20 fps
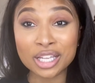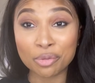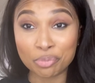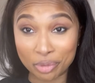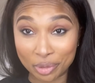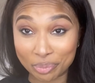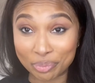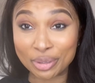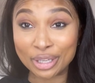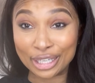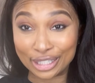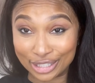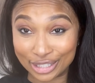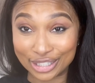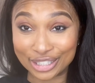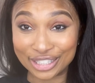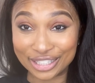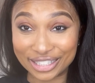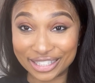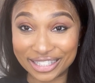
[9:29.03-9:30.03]
up in
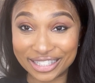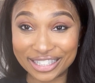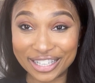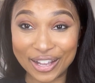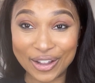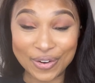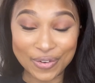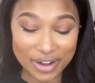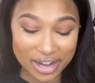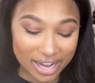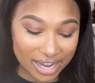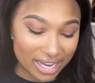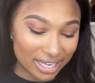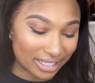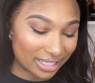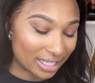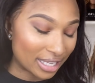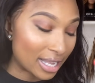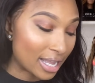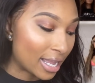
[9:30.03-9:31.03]
pictures, all
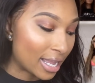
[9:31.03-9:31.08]
right?